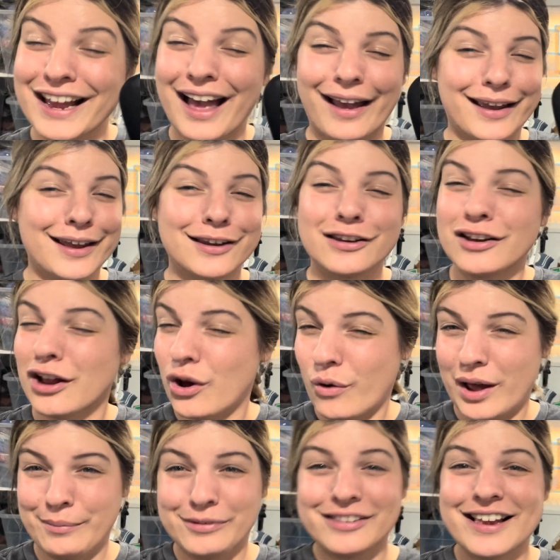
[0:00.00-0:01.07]
I know
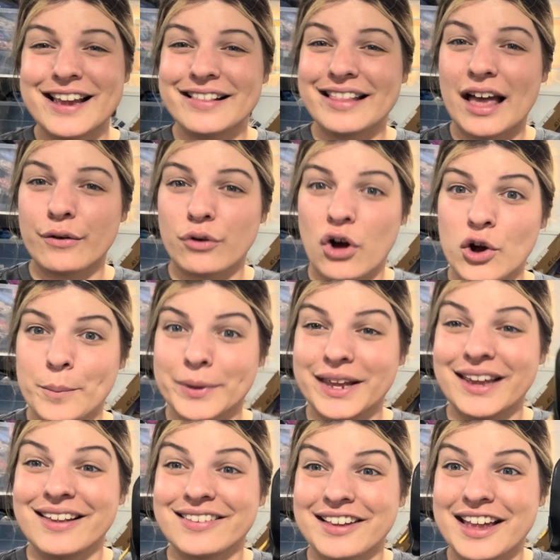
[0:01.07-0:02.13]
I'm saying that wrong, but it
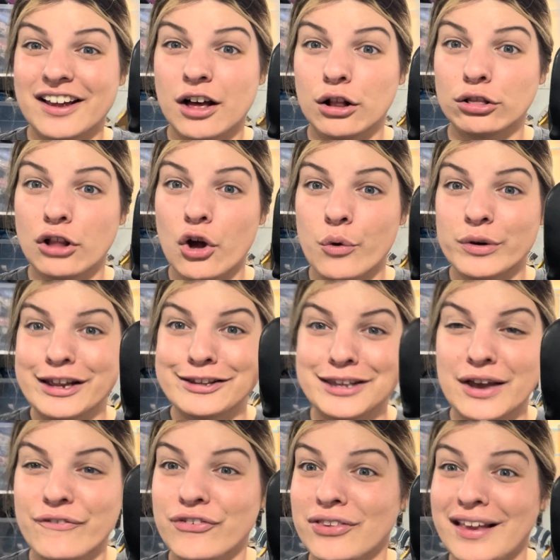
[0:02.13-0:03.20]
is a cologne
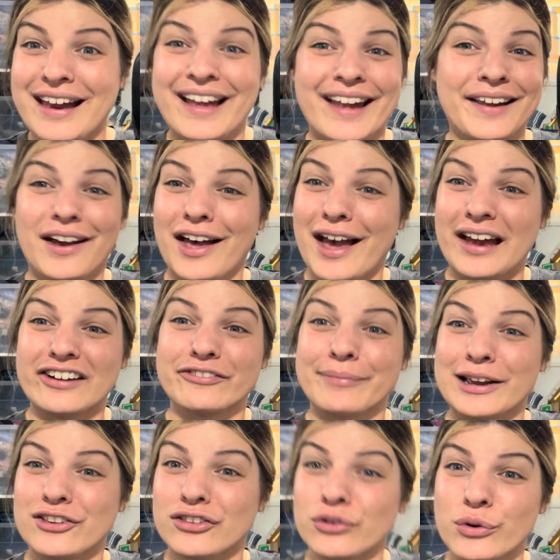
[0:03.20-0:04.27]
gift set I got out of my
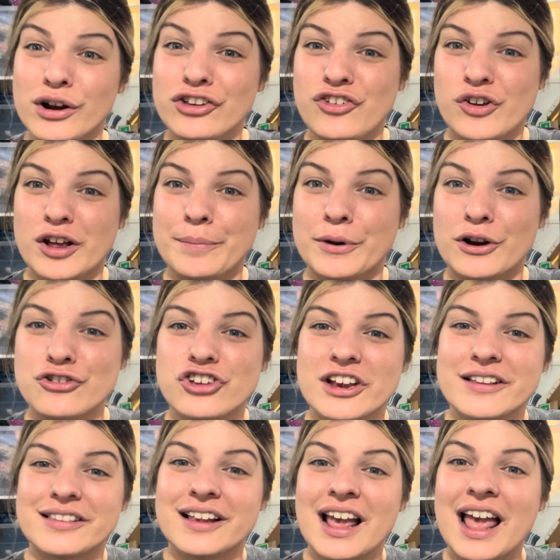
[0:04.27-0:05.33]
storage unit
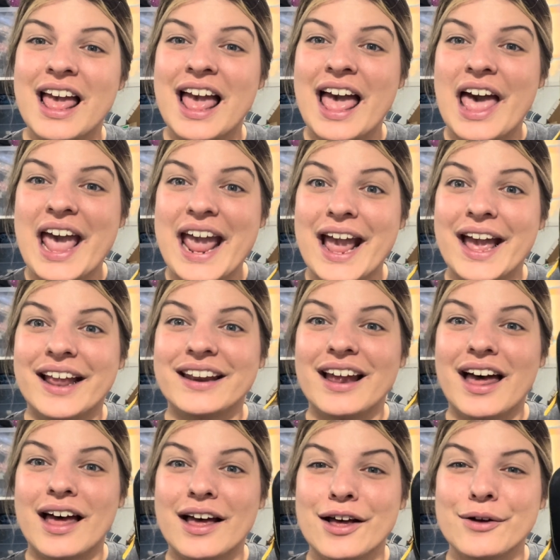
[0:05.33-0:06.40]
purchase. And
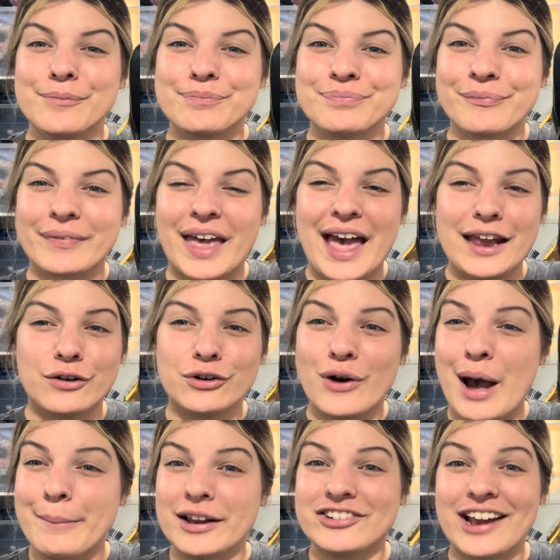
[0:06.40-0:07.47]
I don't know
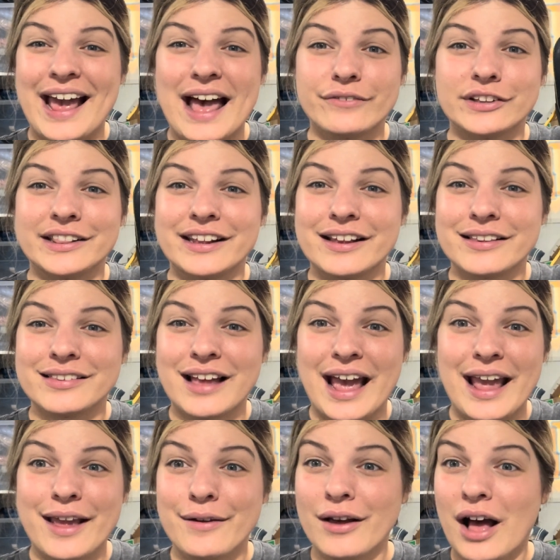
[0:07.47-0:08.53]
how much I have in this.
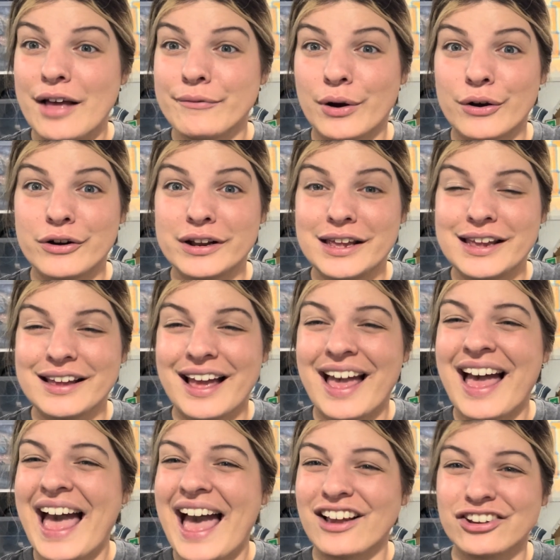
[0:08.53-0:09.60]
I'm already,
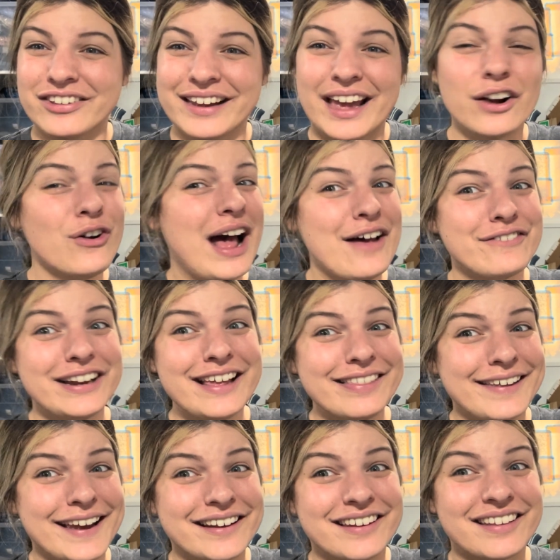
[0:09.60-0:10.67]
actually, I don't have
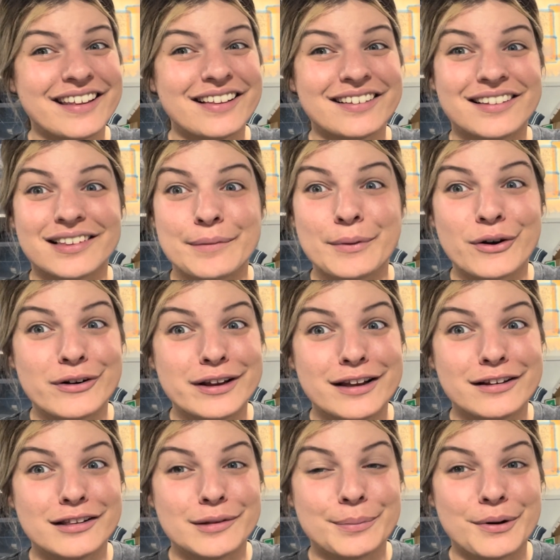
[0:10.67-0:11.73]
anything into this because I'm already
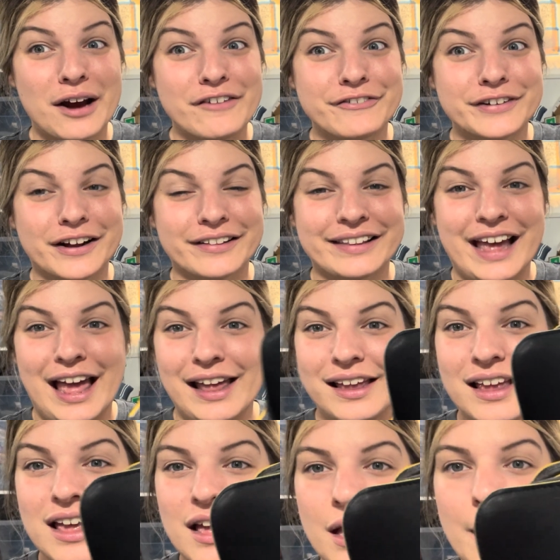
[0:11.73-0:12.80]
into the profit on that.
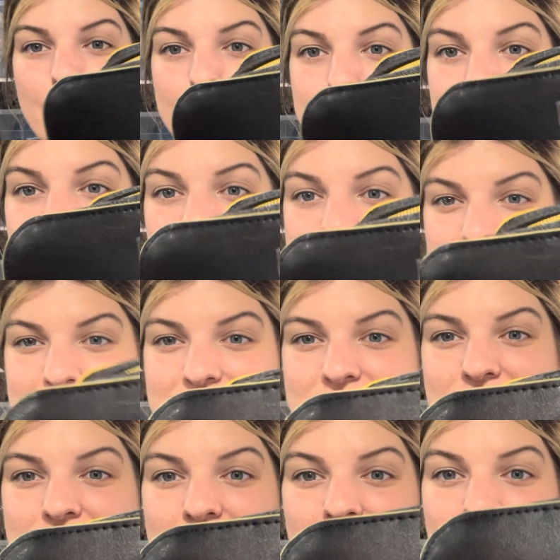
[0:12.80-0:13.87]
But
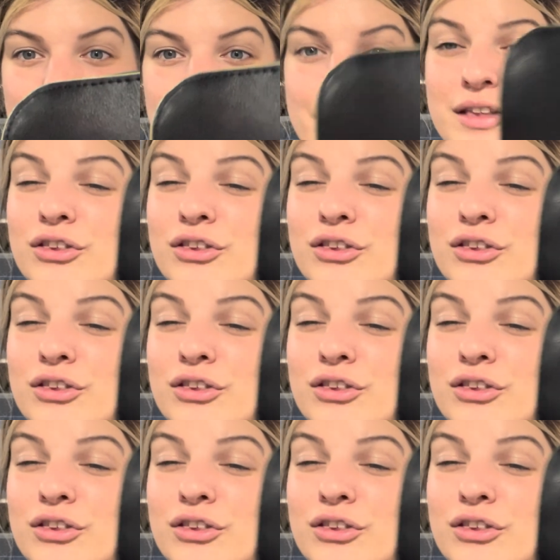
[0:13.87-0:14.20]
it